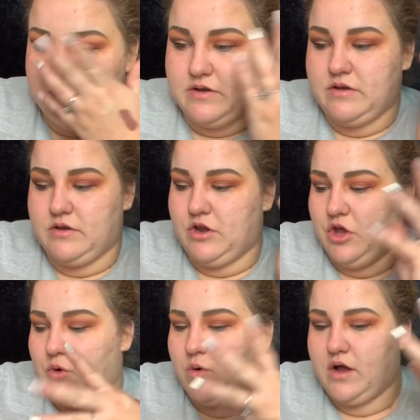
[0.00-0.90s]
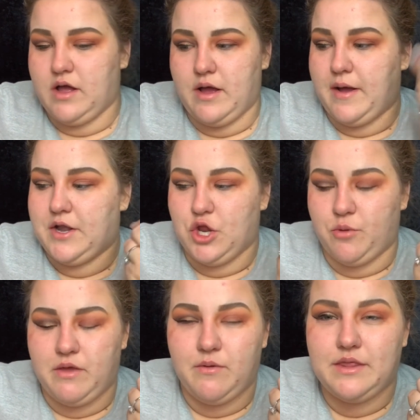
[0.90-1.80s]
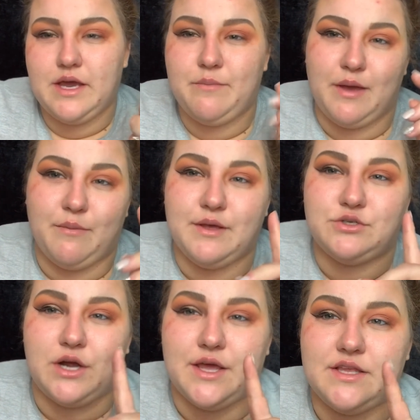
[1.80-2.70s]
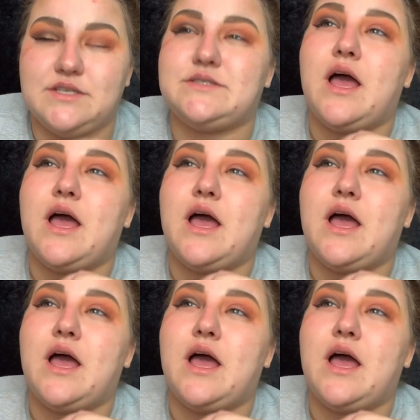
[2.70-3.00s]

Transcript: newbie with it, maybe you try these.